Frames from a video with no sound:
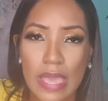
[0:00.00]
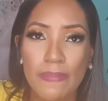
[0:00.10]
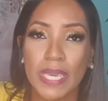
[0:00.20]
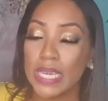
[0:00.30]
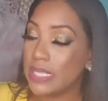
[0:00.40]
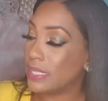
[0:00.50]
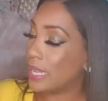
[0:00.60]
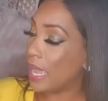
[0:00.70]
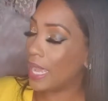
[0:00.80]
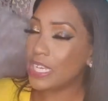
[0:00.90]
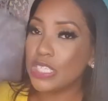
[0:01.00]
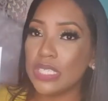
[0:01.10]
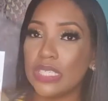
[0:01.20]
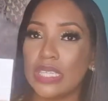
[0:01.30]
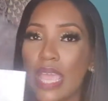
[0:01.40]
because
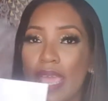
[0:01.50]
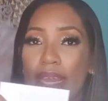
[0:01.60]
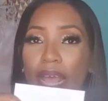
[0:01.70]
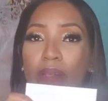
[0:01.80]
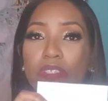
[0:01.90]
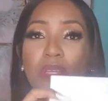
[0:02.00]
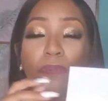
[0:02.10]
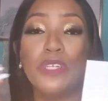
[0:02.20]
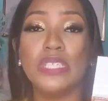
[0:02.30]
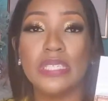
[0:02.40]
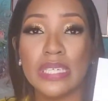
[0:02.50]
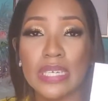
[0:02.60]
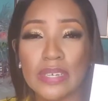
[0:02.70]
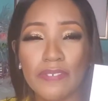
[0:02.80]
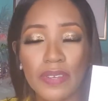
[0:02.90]
guys, it helps to
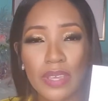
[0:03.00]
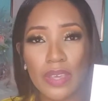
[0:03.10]
preserve